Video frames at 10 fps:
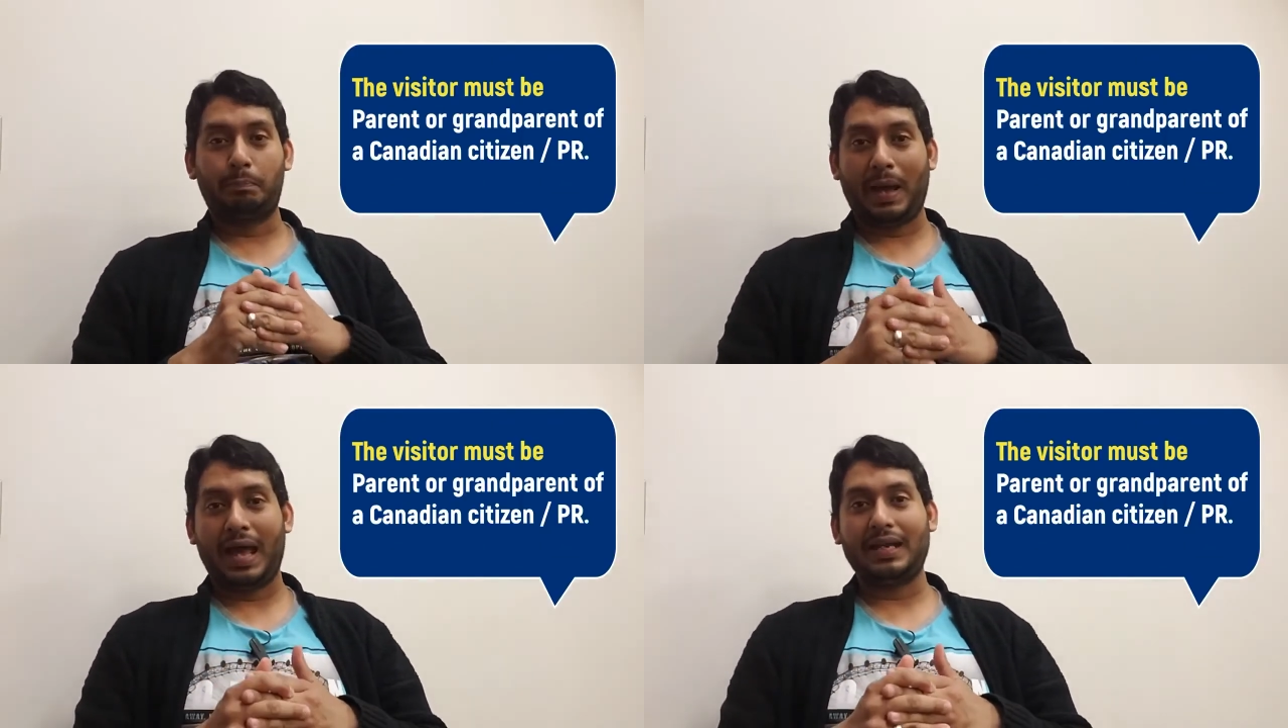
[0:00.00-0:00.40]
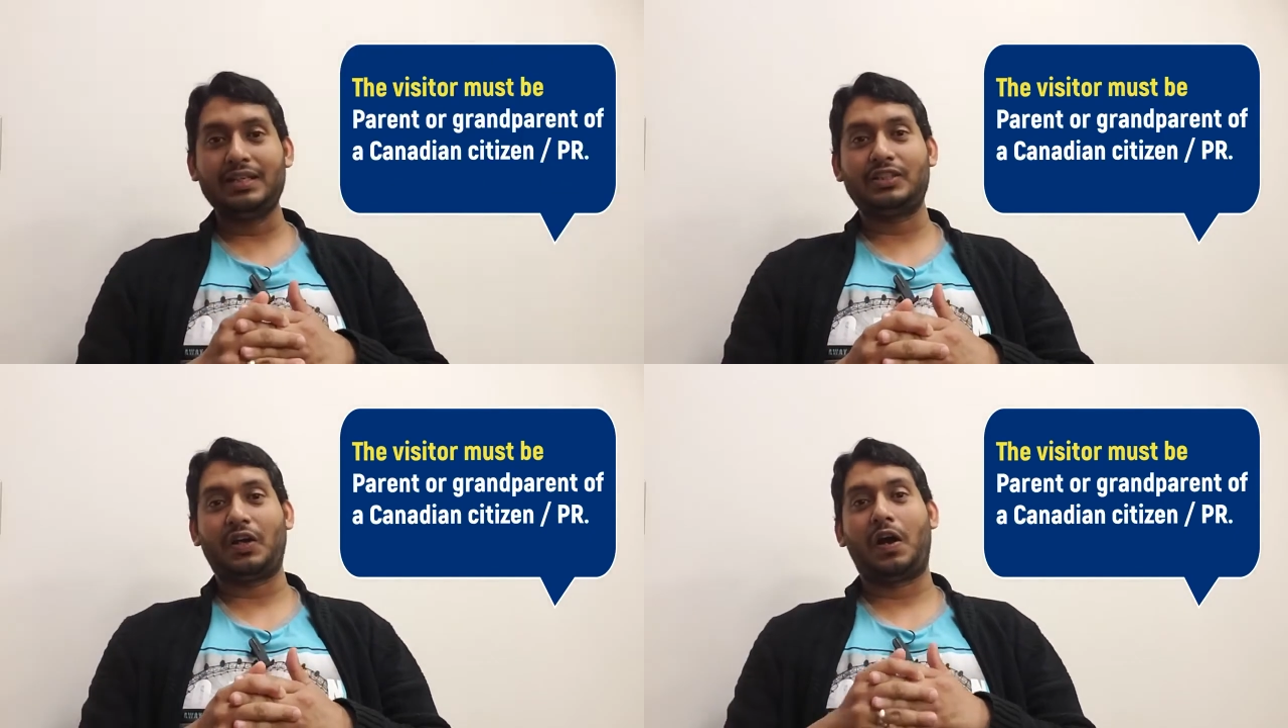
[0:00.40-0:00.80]

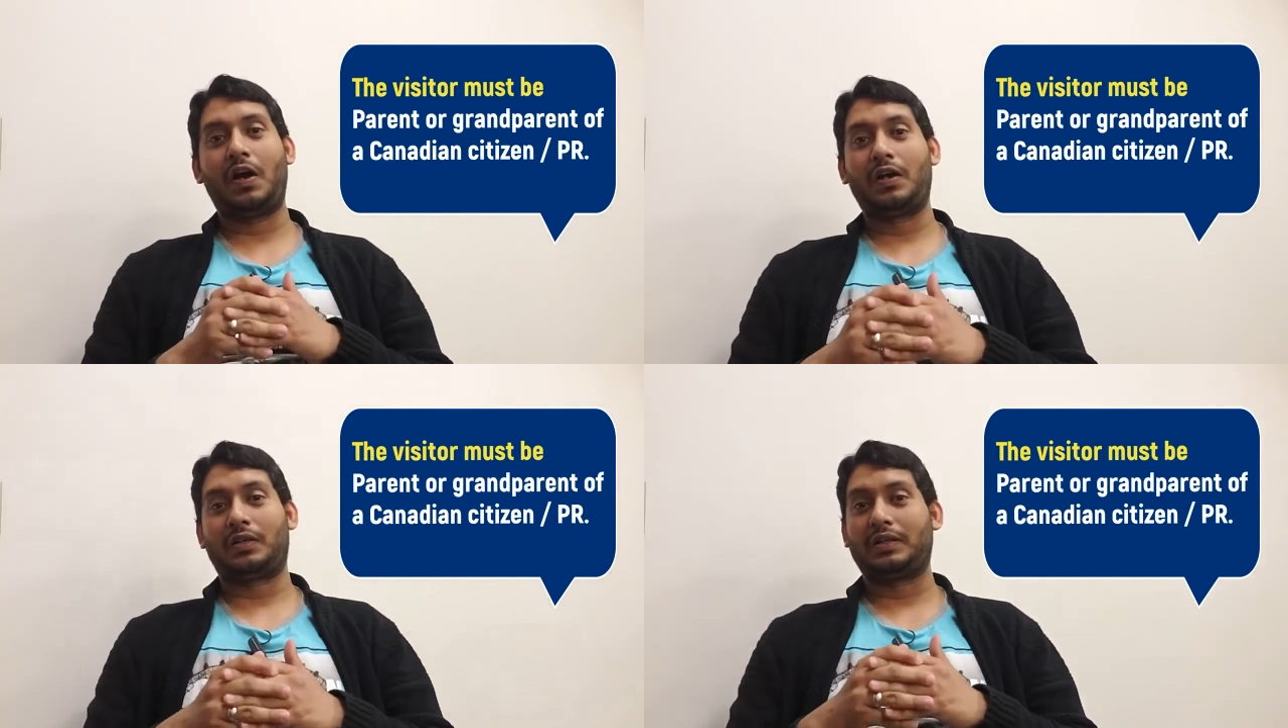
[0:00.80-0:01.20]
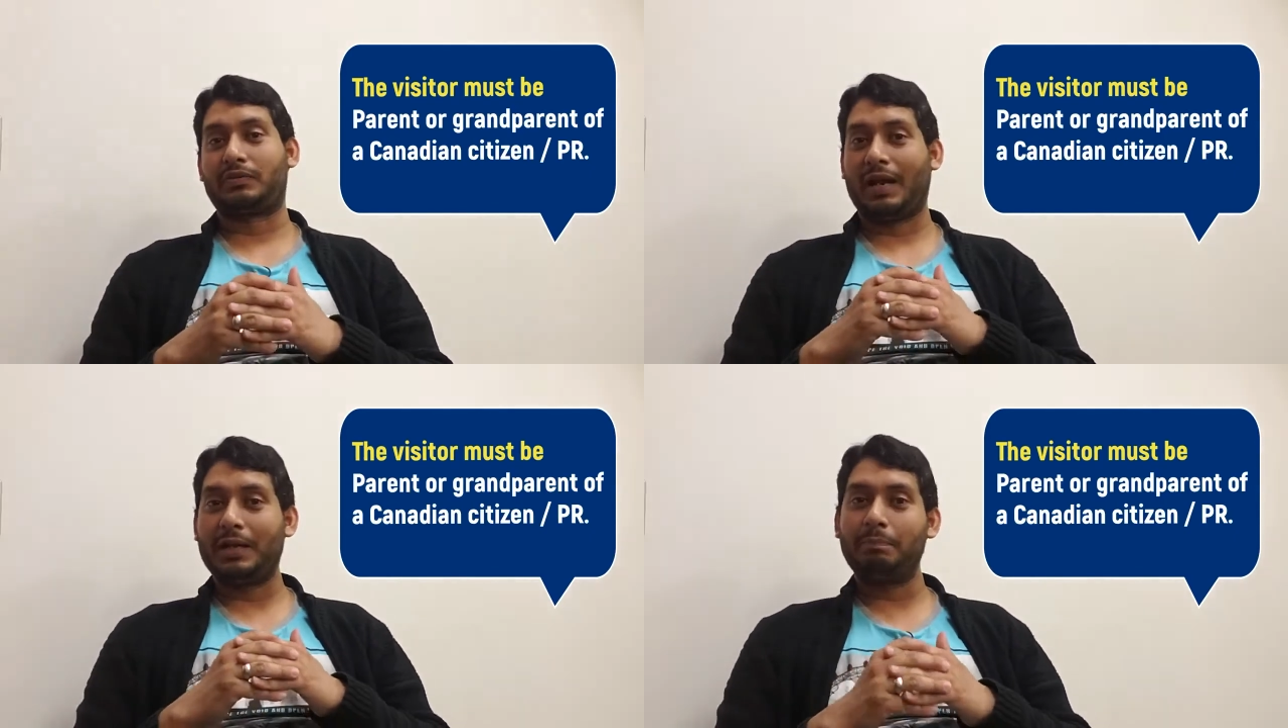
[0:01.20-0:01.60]
parent or
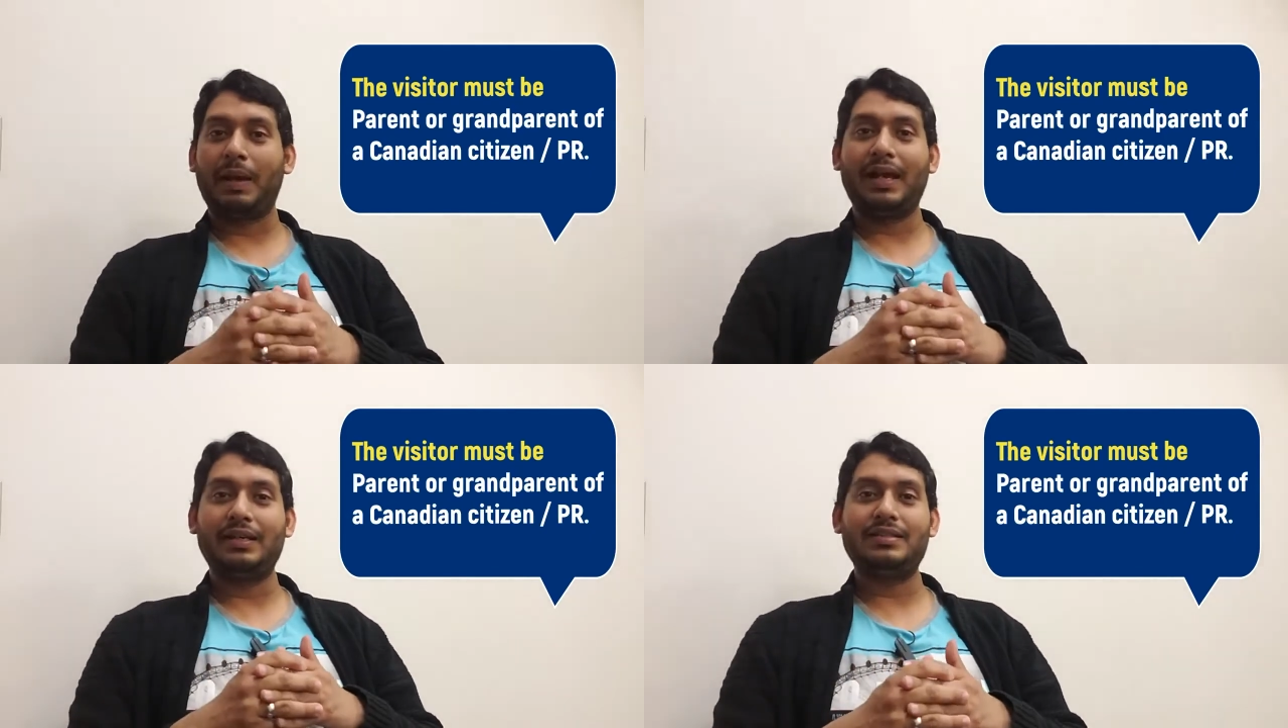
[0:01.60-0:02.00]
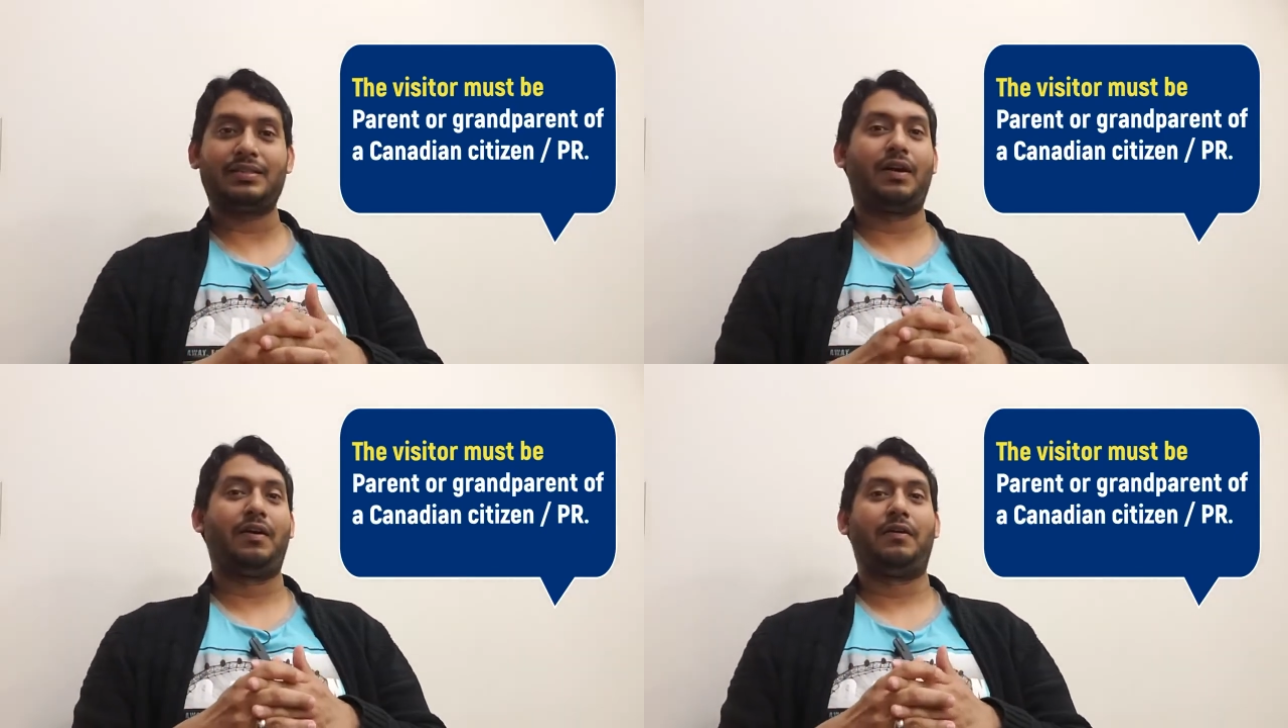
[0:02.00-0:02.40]
grandparents
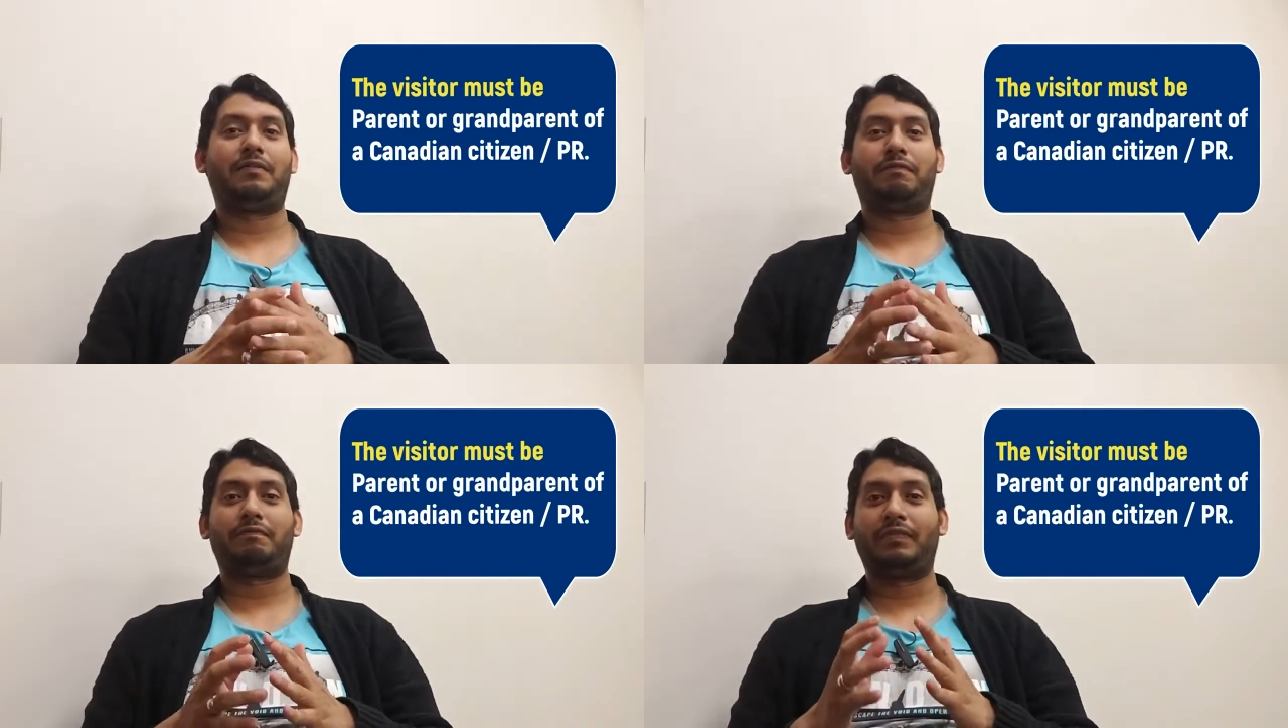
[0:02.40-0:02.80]
of